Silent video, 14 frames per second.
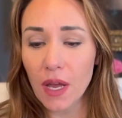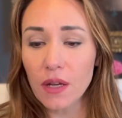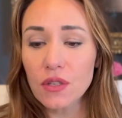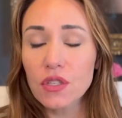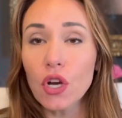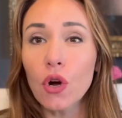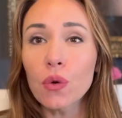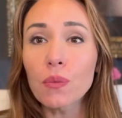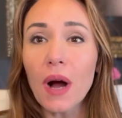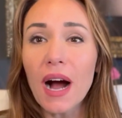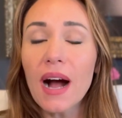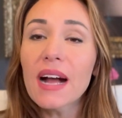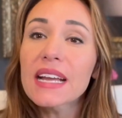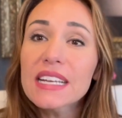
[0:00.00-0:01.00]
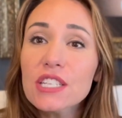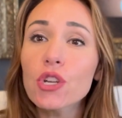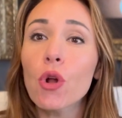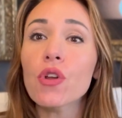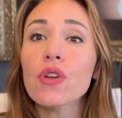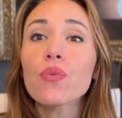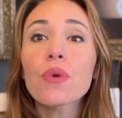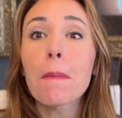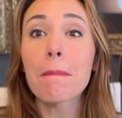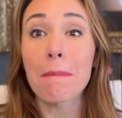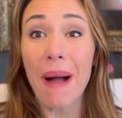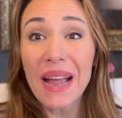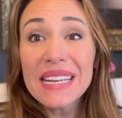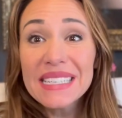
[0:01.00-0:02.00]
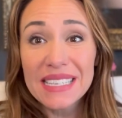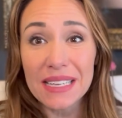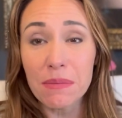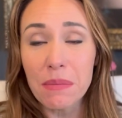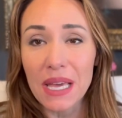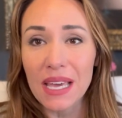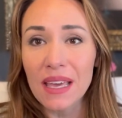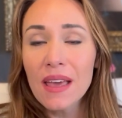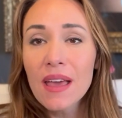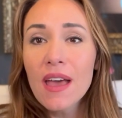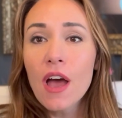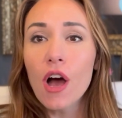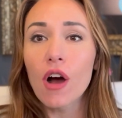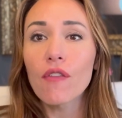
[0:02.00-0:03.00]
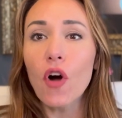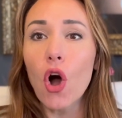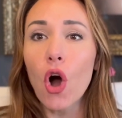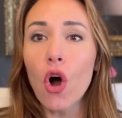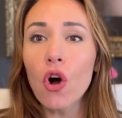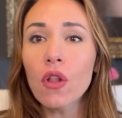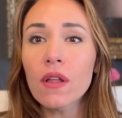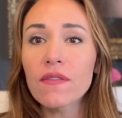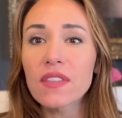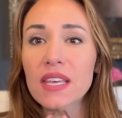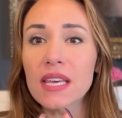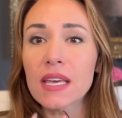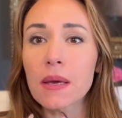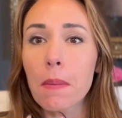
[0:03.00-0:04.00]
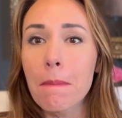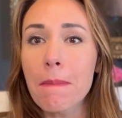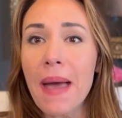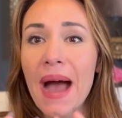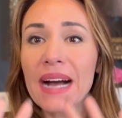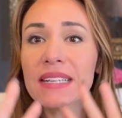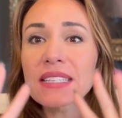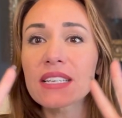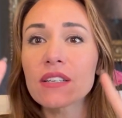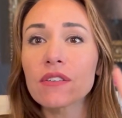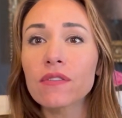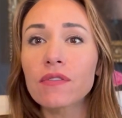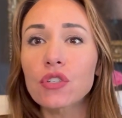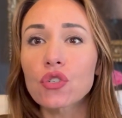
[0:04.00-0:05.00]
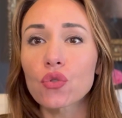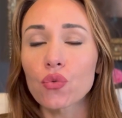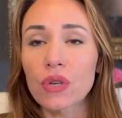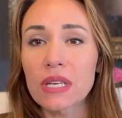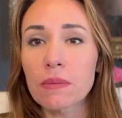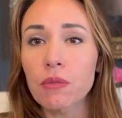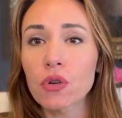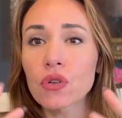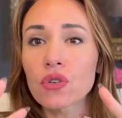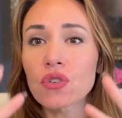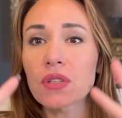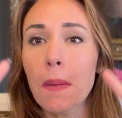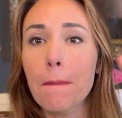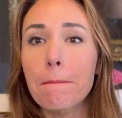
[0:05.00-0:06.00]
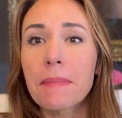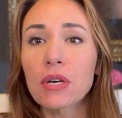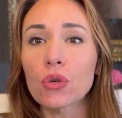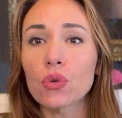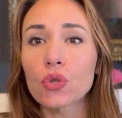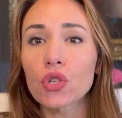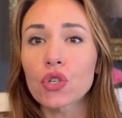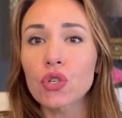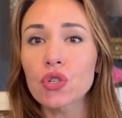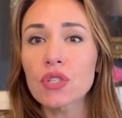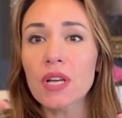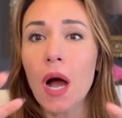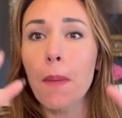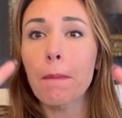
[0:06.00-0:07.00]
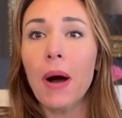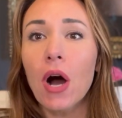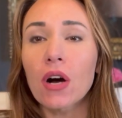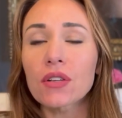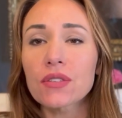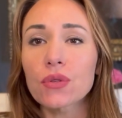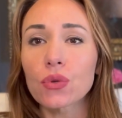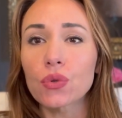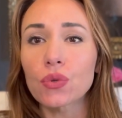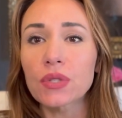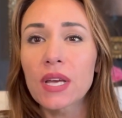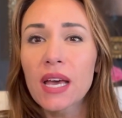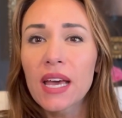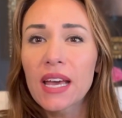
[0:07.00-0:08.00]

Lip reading: So He started reminding me of all of the massive dreamers, builders, apostles.